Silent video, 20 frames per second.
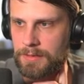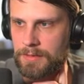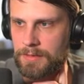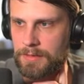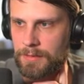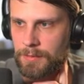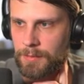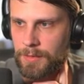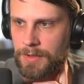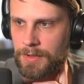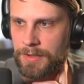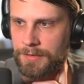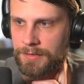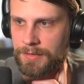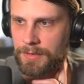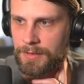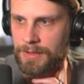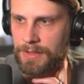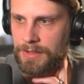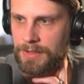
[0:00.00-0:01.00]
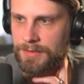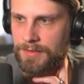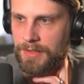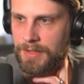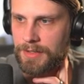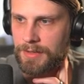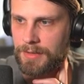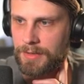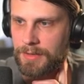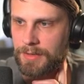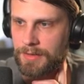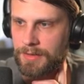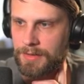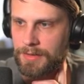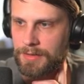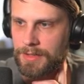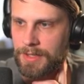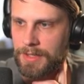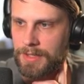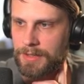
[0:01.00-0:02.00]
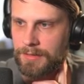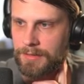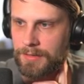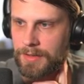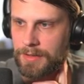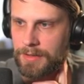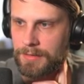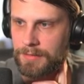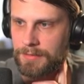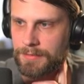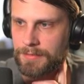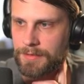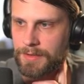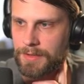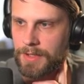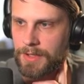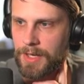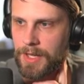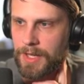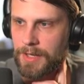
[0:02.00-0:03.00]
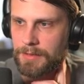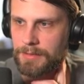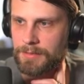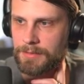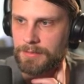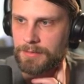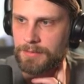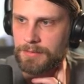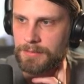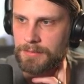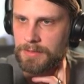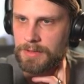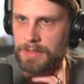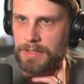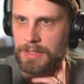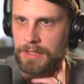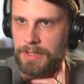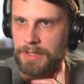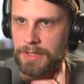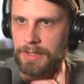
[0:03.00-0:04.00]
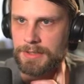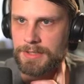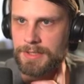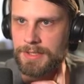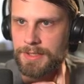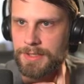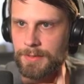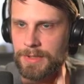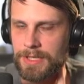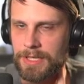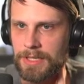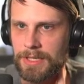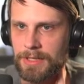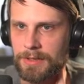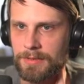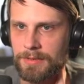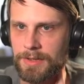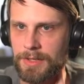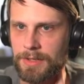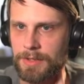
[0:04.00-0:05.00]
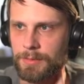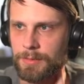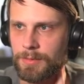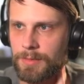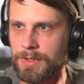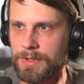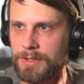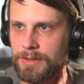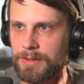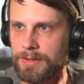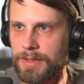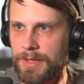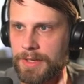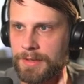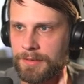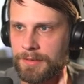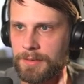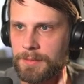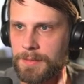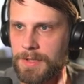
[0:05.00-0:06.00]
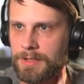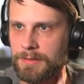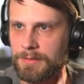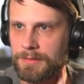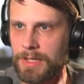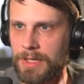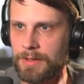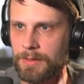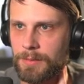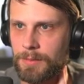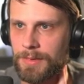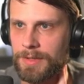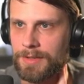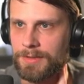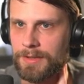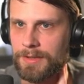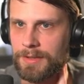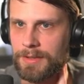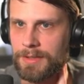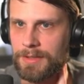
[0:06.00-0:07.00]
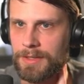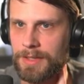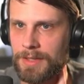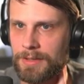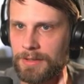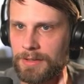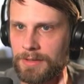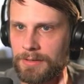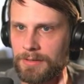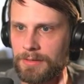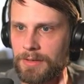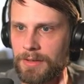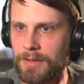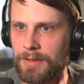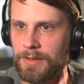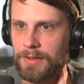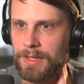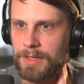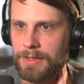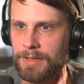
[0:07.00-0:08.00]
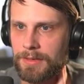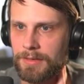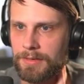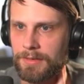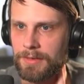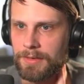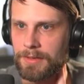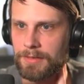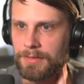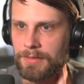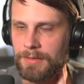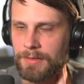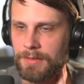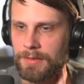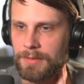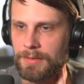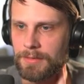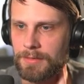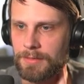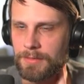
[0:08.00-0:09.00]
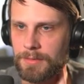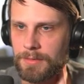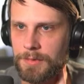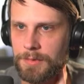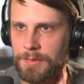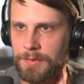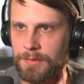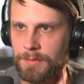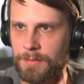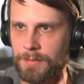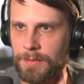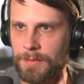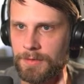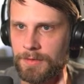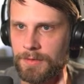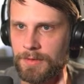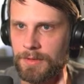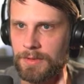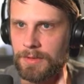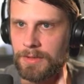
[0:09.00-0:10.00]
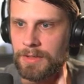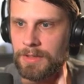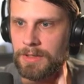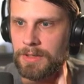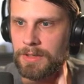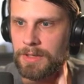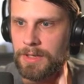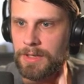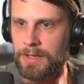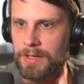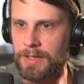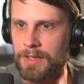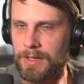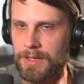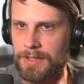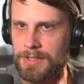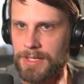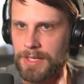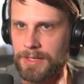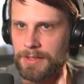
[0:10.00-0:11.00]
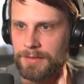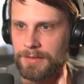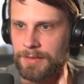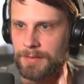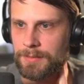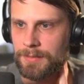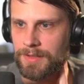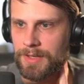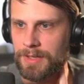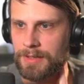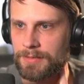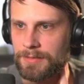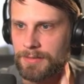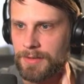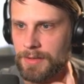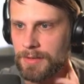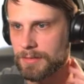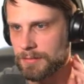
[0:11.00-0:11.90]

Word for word: We're also gonna take all the lands out for now, just so we can get a very real estimate of kind of what's in the deck and all that kind of stuff. So we'll see. Ashaya seems kind of fun.